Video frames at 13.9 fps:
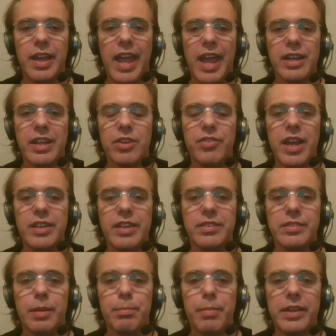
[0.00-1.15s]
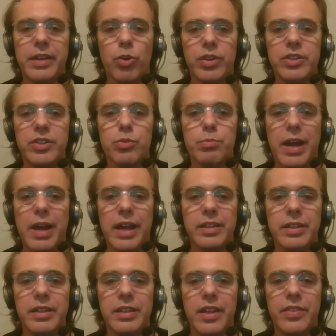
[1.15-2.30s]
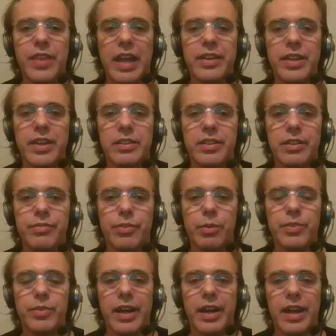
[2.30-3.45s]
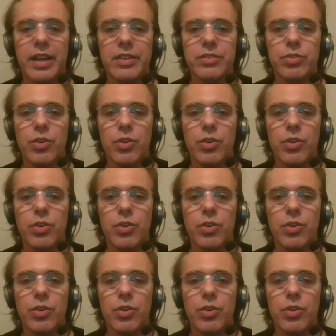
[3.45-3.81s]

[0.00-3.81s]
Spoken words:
and create the money or issue money directly from their hands.